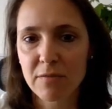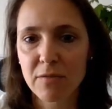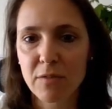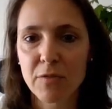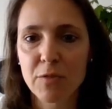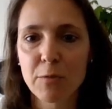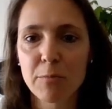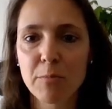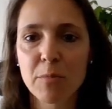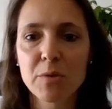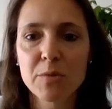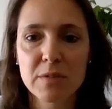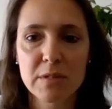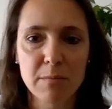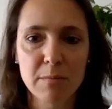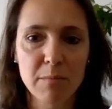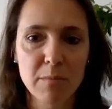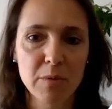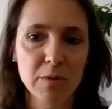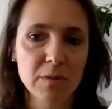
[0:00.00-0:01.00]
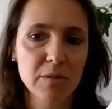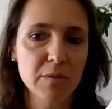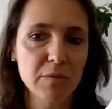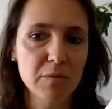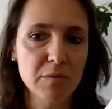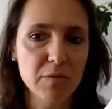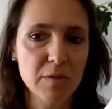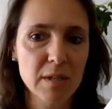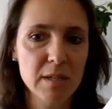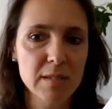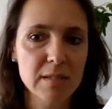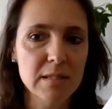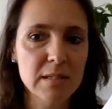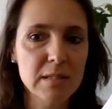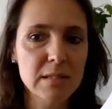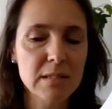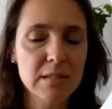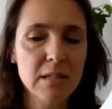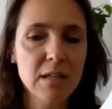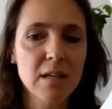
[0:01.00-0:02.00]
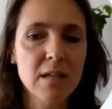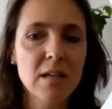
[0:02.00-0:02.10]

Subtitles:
of the most important phrases